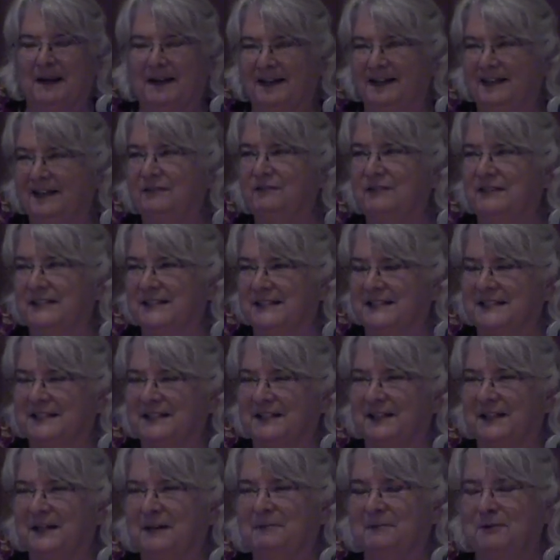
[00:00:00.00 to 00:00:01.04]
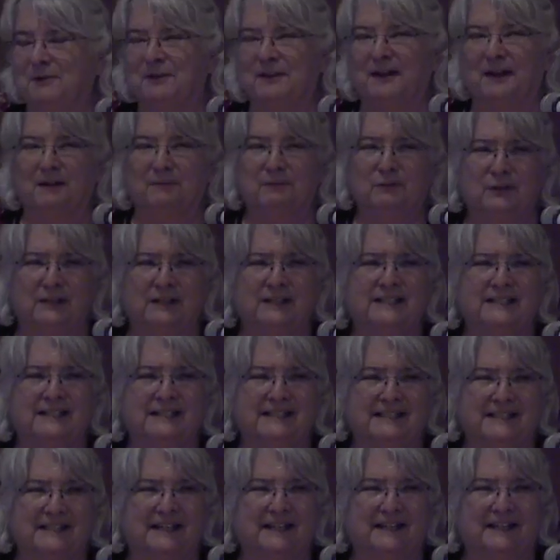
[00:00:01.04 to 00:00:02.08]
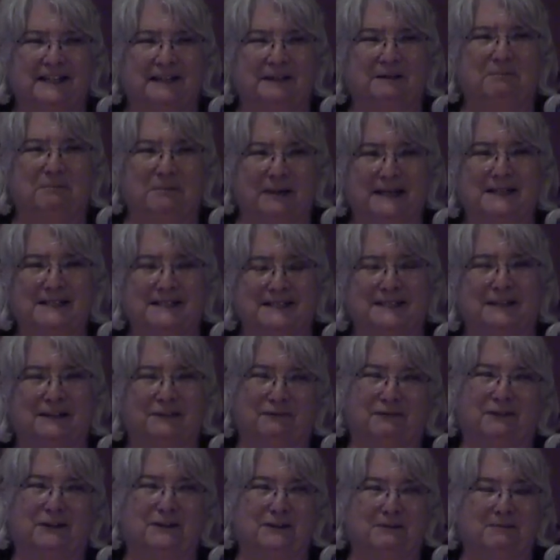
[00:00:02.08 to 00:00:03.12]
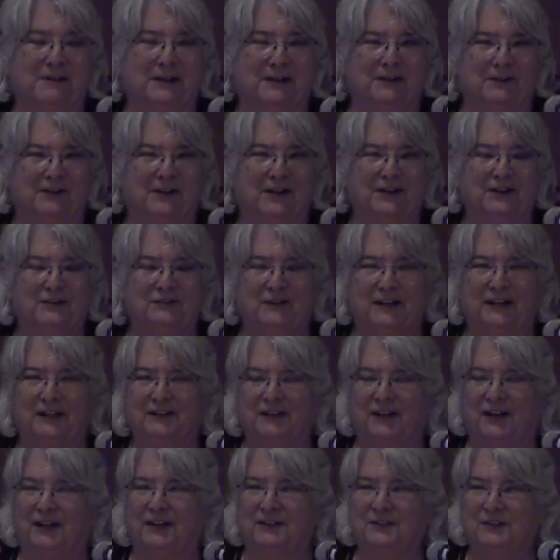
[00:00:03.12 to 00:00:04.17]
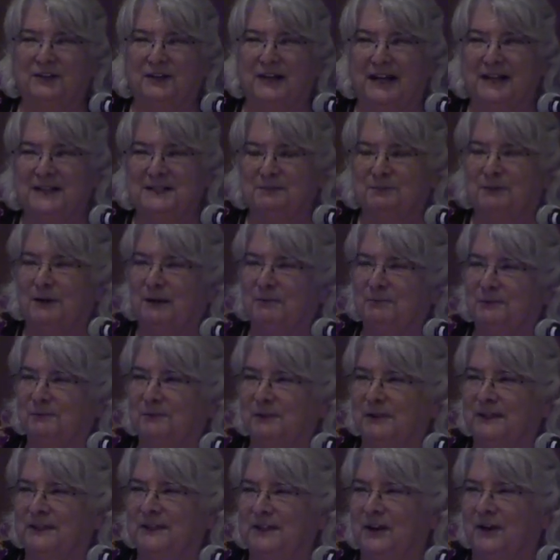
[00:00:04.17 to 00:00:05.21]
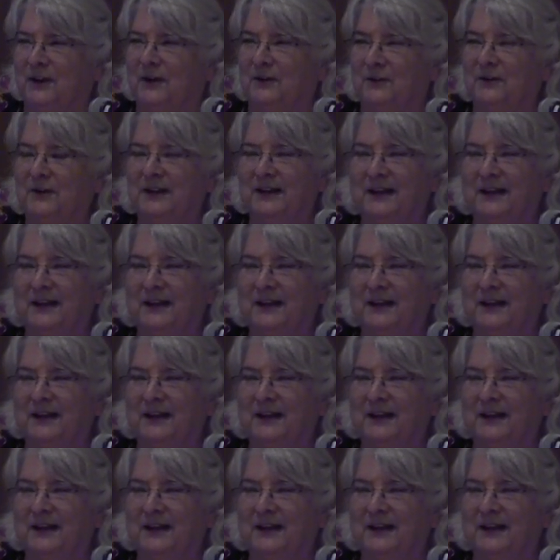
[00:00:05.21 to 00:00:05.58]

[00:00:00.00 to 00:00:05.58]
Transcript: give a disclaimer that I'm really stuck in basic fundamental contract law, and you guys probably know